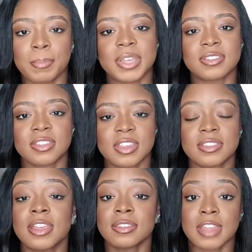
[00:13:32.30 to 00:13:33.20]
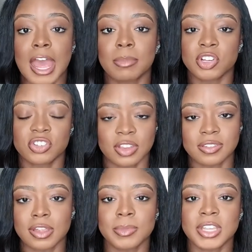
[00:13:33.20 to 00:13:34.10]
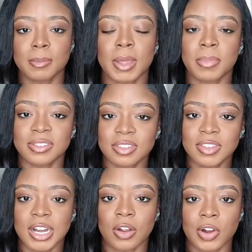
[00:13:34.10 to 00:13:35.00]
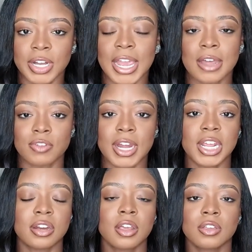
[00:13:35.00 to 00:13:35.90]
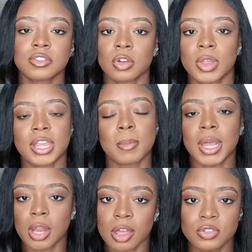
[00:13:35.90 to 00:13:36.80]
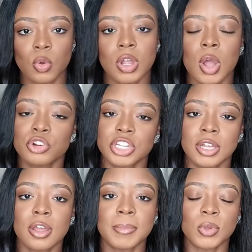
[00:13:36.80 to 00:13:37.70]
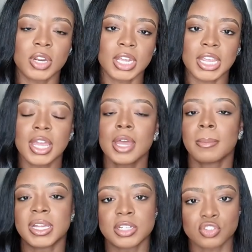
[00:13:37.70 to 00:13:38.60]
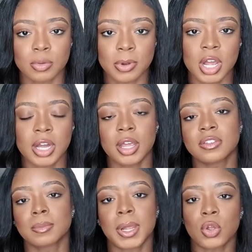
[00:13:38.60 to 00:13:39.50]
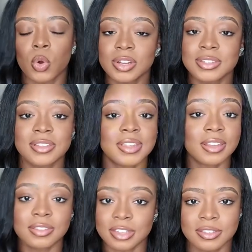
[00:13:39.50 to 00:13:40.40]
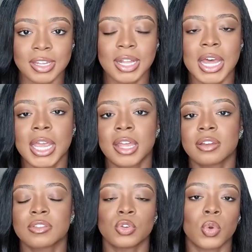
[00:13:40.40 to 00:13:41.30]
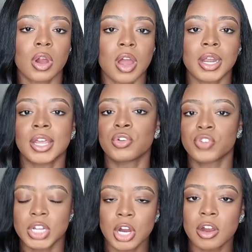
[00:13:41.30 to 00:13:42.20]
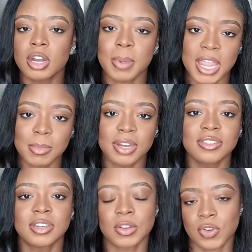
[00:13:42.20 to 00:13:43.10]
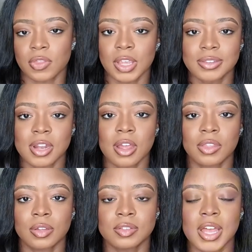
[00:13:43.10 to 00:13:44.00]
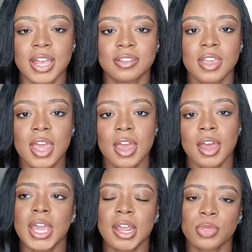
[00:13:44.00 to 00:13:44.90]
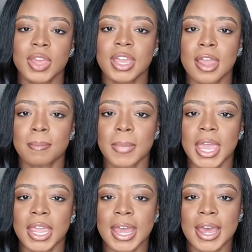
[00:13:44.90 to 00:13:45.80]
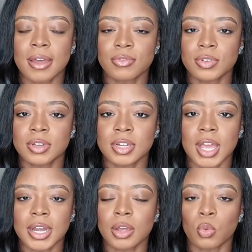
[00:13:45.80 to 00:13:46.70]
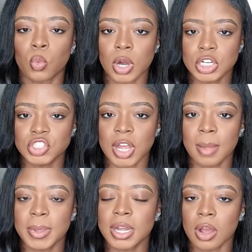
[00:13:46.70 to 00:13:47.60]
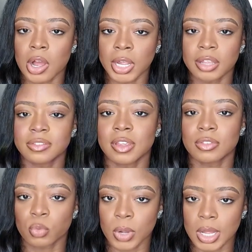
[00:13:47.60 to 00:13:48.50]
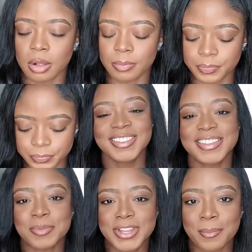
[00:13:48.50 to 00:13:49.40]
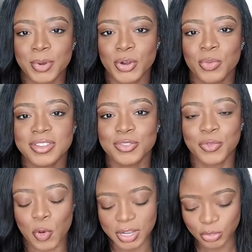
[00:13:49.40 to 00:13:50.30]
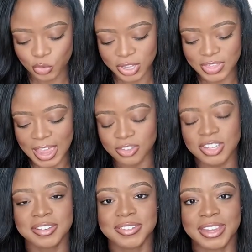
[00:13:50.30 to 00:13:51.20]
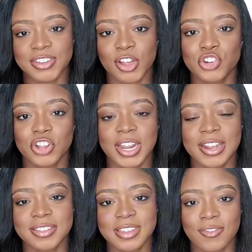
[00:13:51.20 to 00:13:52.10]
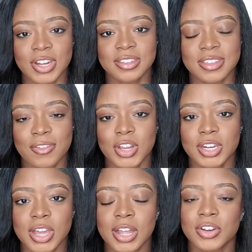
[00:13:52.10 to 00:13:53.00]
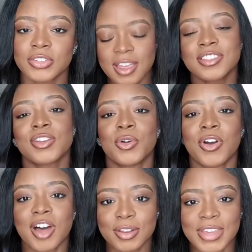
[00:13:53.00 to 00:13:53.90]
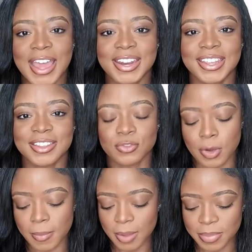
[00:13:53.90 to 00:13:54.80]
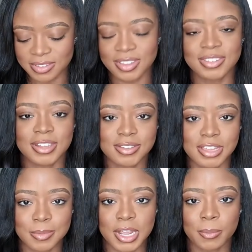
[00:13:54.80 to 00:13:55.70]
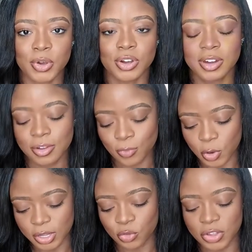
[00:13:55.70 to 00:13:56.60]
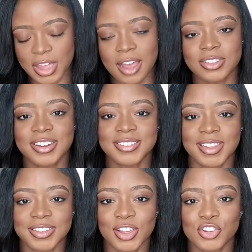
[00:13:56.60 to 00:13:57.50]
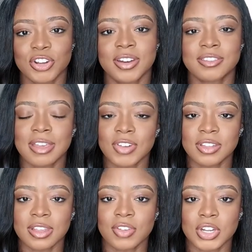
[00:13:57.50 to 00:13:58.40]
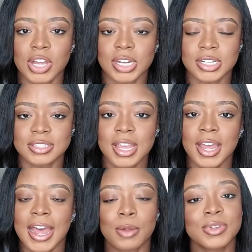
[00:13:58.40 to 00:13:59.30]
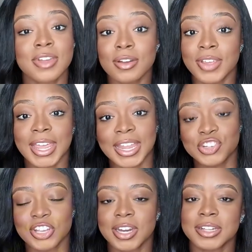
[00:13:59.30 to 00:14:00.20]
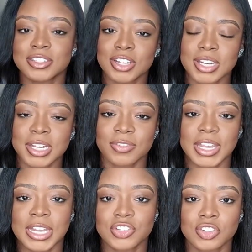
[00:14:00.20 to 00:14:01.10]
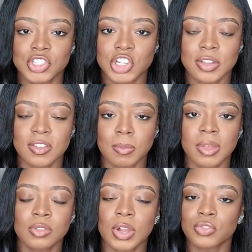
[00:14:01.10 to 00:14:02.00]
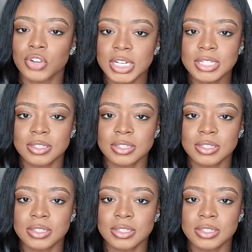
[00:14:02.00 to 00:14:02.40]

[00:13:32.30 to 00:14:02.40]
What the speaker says: businesses, established systems in my business that I already had running. So like my law school coaching community, my digital products, my courses, existing clients who are on like recurring payments, different things along those lines. And I think I may have done a workshop in August as well. September was $43,677. So all of that is from my business in September, $43,677. I was on vacation and I took a lot of vacations during this month, so I really